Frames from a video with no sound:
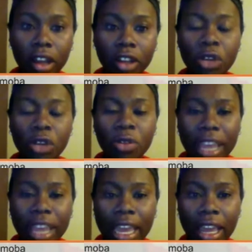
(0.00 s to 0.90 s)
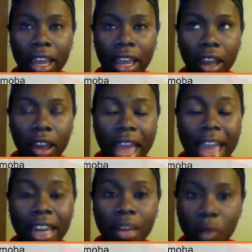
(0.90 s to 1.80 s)
do you think
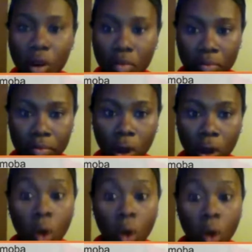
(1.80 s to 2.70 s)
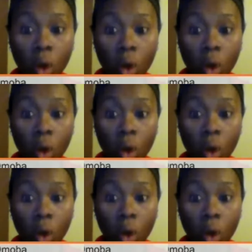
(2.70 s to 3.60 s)
any mom or woman can
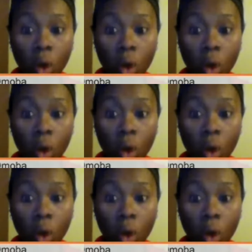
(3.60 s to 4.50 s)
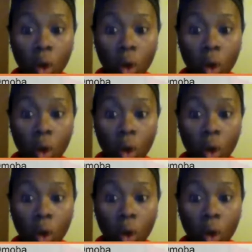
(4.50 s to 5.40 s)
start a business? And I
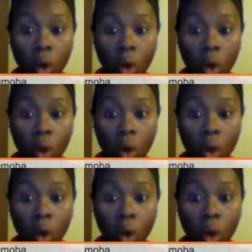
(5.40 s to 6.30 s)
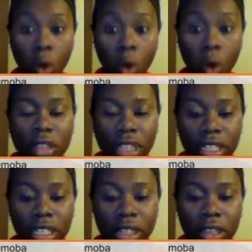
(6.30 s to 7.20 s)
guess this
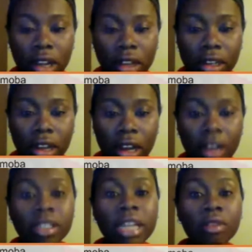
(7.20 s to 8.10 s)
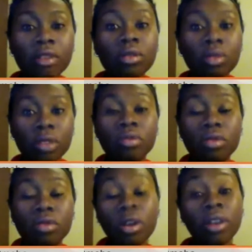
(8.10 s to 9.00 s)
is us now
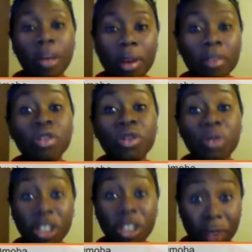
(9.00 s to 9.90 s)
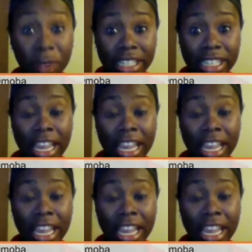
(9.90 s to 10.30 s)
talking about the 3 traits